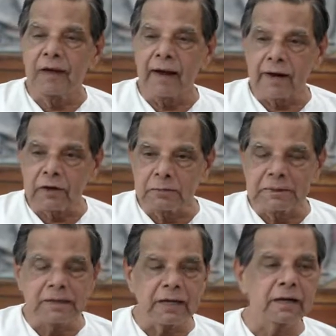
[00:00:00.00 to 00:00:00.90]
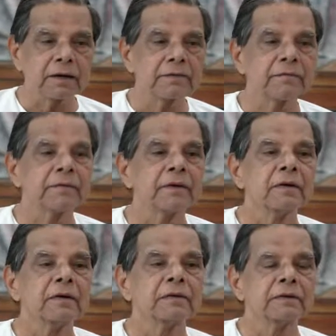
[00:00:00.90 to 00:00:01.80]
had to be there.
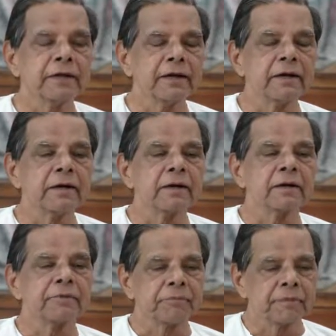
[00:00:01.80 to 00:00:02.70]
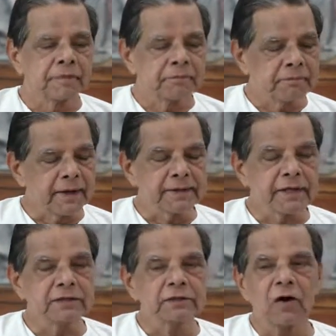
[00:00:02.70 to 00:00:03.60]
The
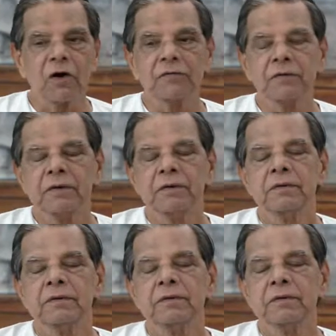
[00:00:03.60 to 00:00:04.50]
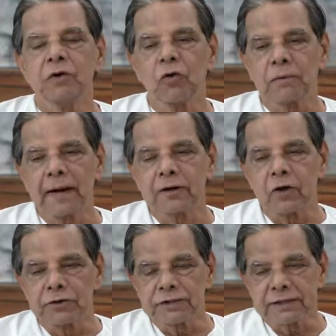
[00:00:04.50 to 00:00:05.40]
presence of the overmind
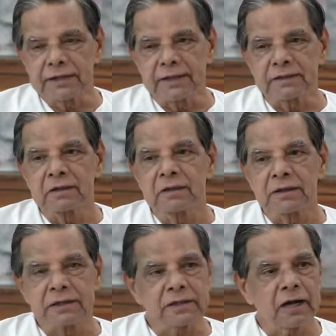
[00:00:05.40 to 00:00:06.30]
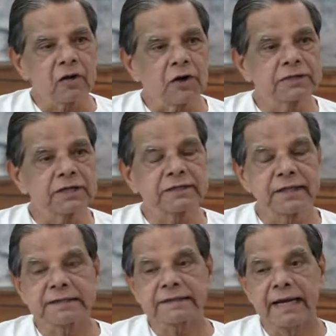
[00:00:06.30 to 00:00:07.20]
consciousness, Krishna
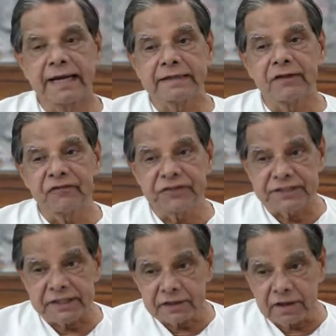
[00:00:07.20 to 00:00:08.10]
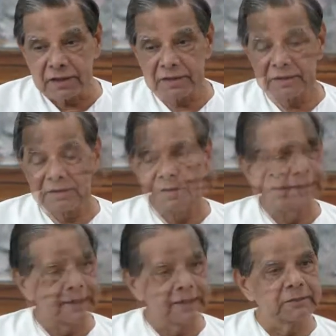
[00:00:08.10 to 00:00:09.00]
consciousness in the physical,
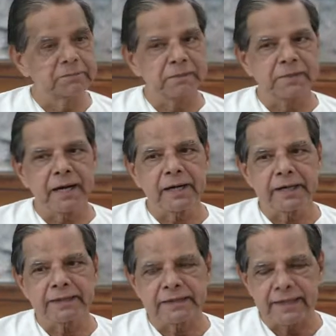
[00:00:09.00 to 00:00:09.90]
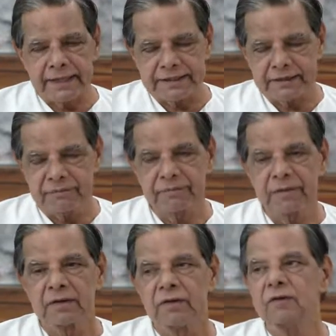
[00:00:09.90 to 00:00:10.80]
in the preparatory stage
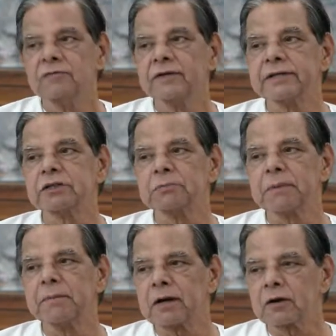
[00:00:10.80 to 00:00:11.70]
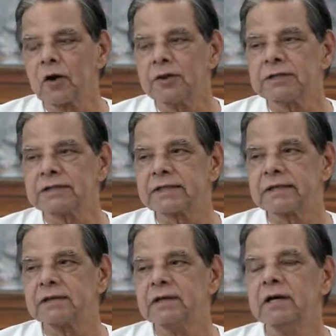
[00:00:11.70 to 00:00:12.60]
for the supramental
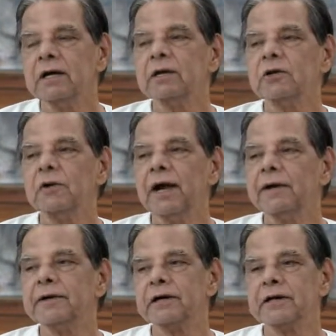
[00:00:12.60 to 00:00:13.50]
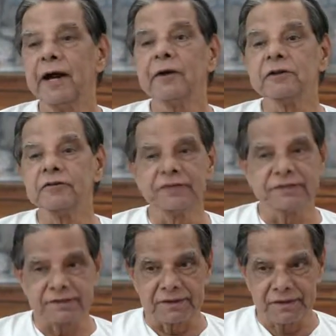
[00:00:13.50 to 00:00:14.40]
consciousness to enter into the
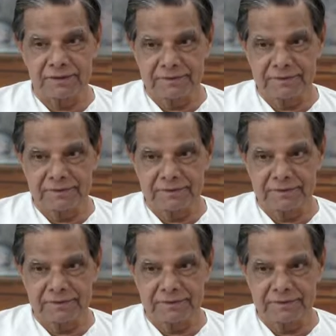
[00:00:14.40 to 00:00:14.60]
physical.